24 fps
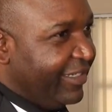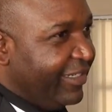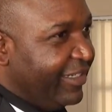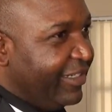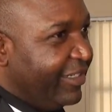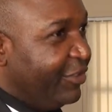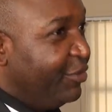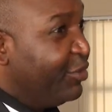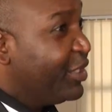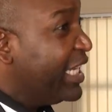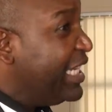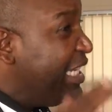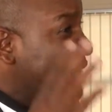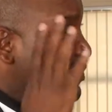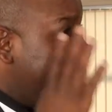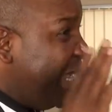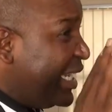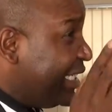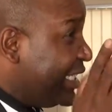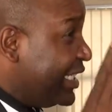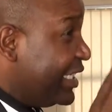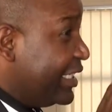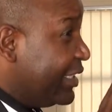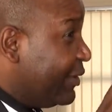You can
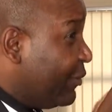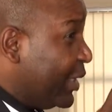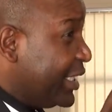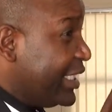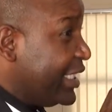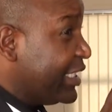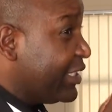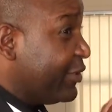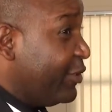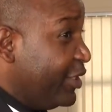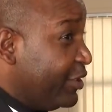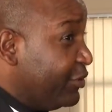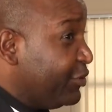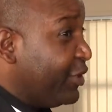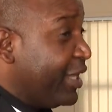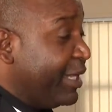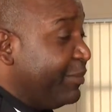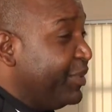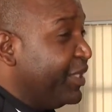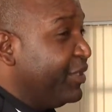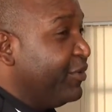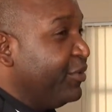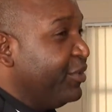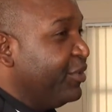imagine what is going to
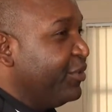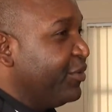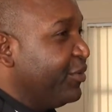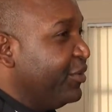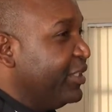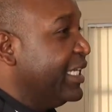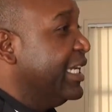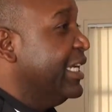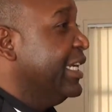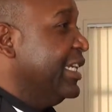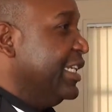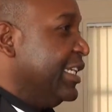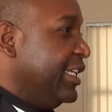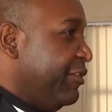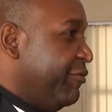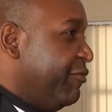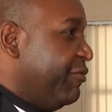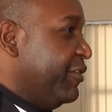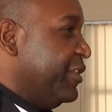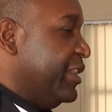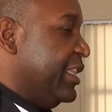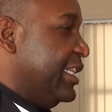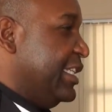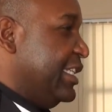happen on the road if
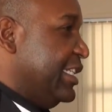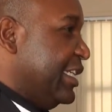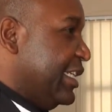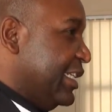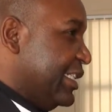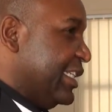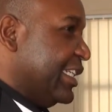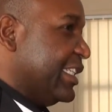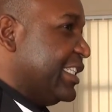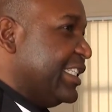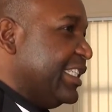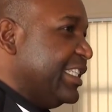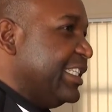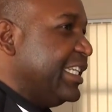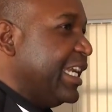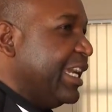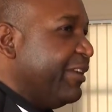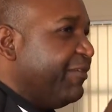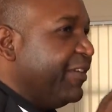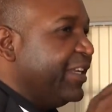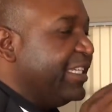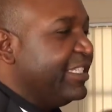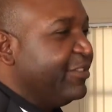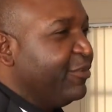the taxi
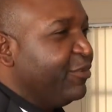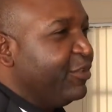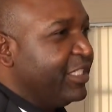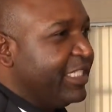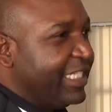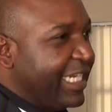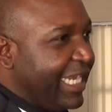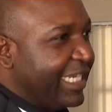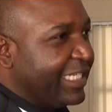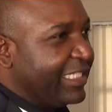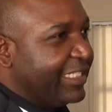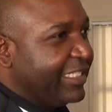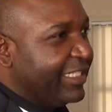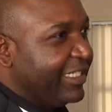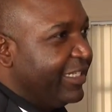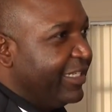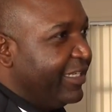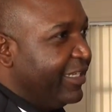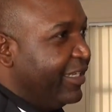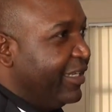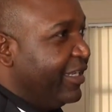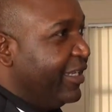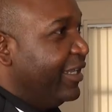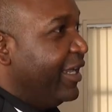driver is on drugs.
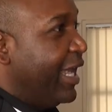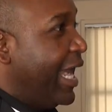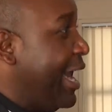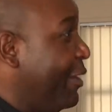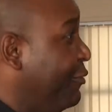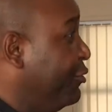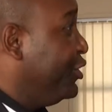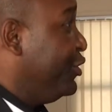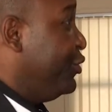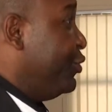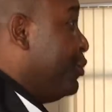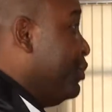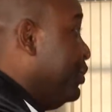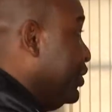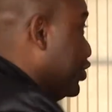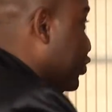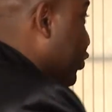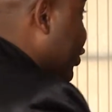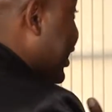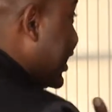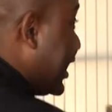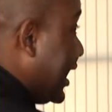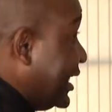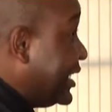How you will be
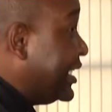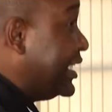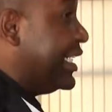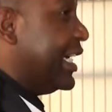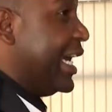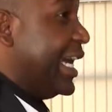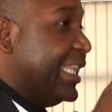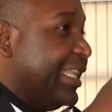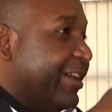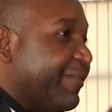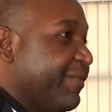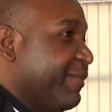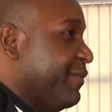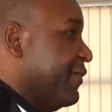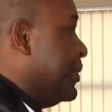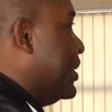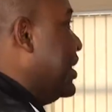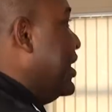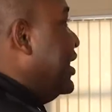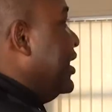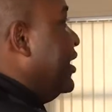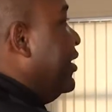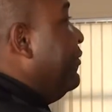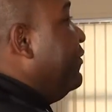shortcutting other,
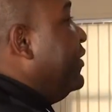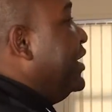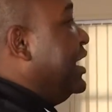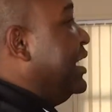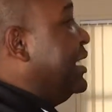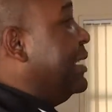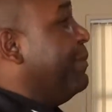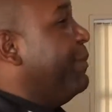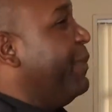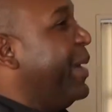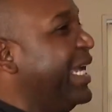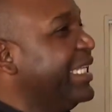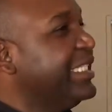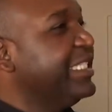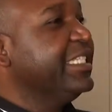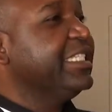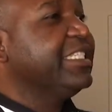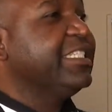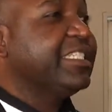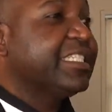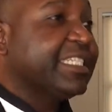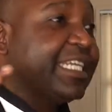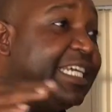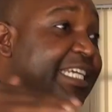even buses,
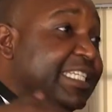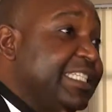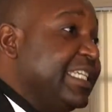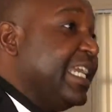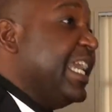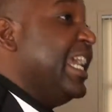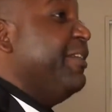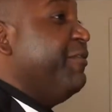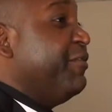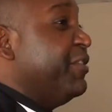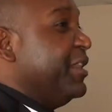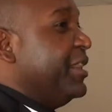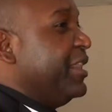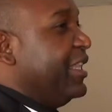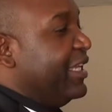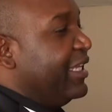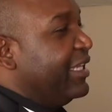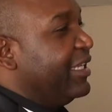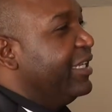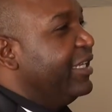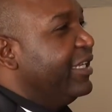trains, everything.